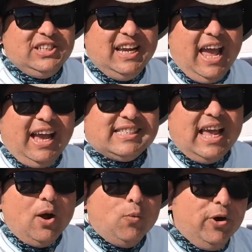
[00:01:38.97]
GX,
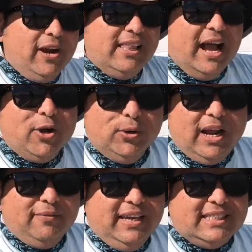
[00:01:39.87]
and we're in
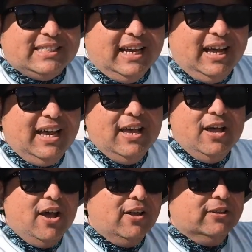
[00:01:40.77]
Laguna Vista.
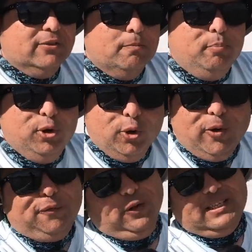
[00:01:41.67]

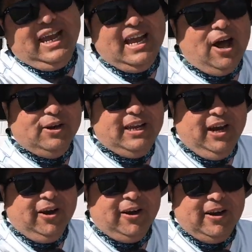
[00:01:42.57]
Beautiful day out
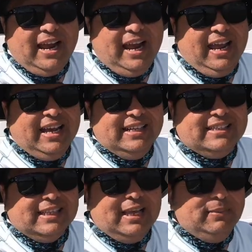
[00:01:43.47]
here,
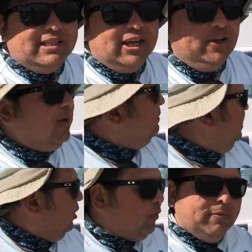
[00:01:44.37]
and let me tell you, I'm
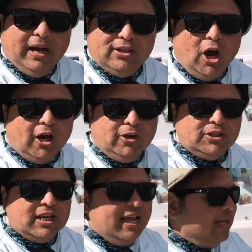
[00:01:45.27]
here with my daughters,